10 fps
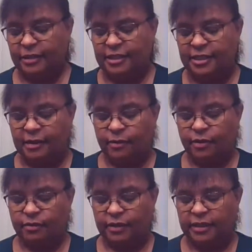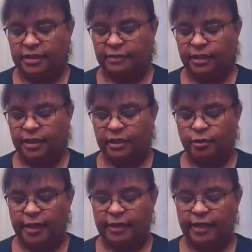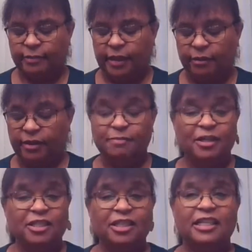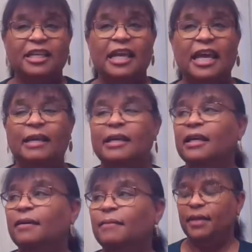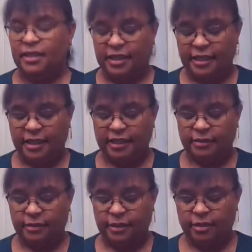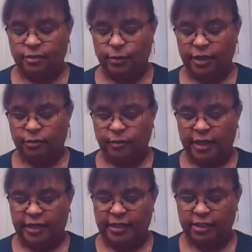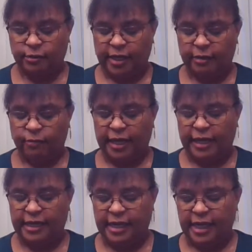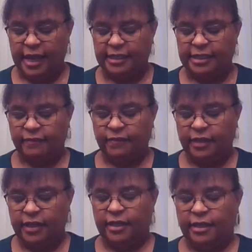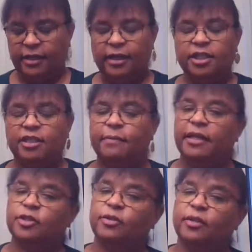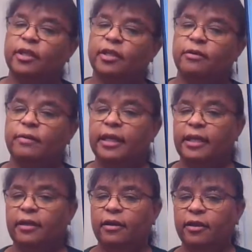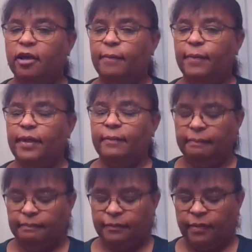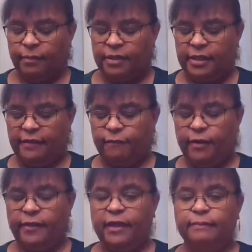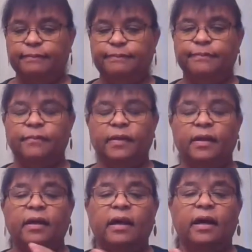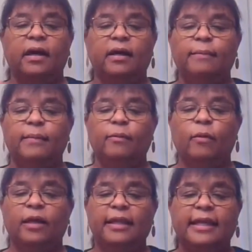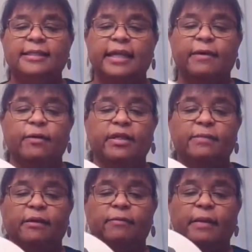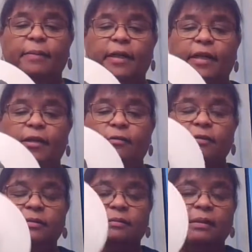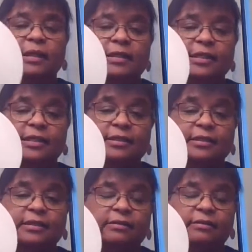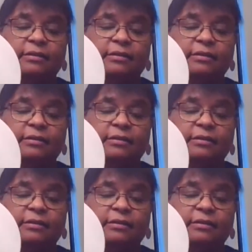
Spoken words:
summer. That's a great thing to play with, especially today. because I think it's going to rain and it's a great rainy day activity. Just make sure that you don't get it on the carpet. Be safe with it. One last thing I wanted to make with my Play-Doh is this.